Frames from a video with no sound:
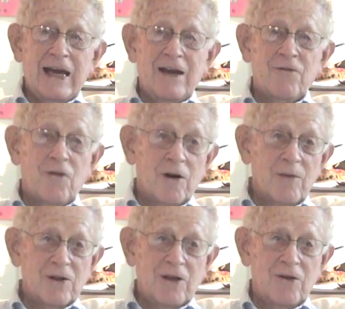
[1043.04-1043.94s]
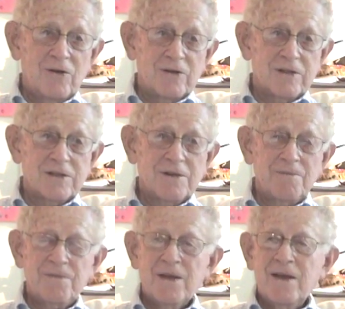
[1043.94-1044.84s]
formal clothes.
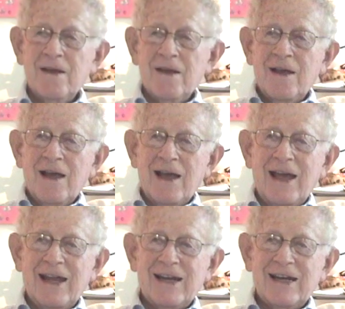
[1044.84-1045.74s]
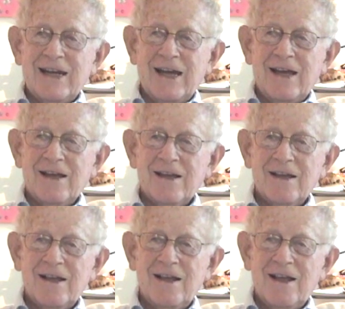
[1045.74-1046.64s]
And
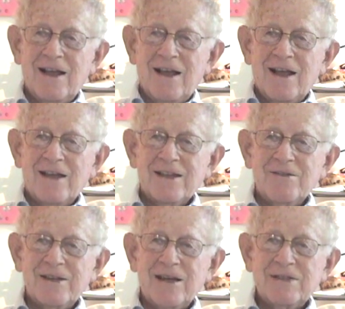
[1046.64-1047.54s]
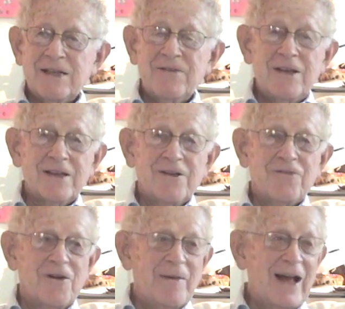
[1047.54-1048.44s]
there was a feeling of
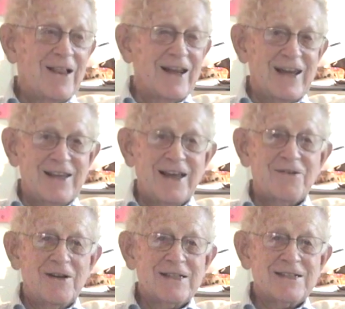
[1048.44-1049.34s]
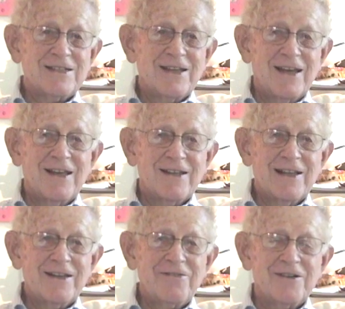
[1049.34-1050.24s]
formality that was a
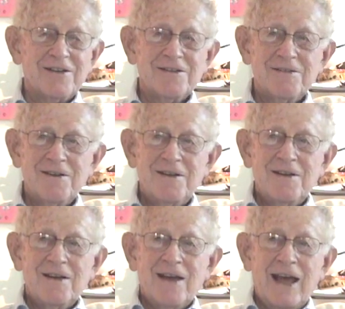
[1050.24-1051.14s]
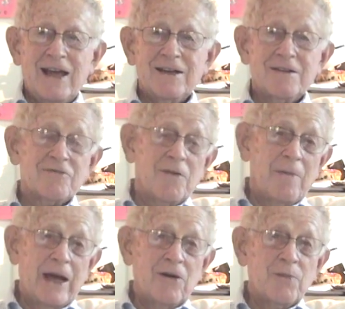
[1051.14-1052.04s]
little different. And from
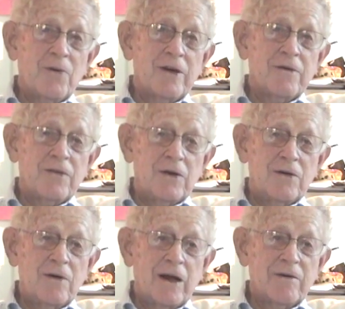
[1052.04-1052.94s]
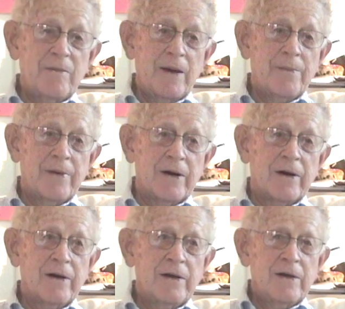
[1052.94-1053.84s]
my own point of view, I remember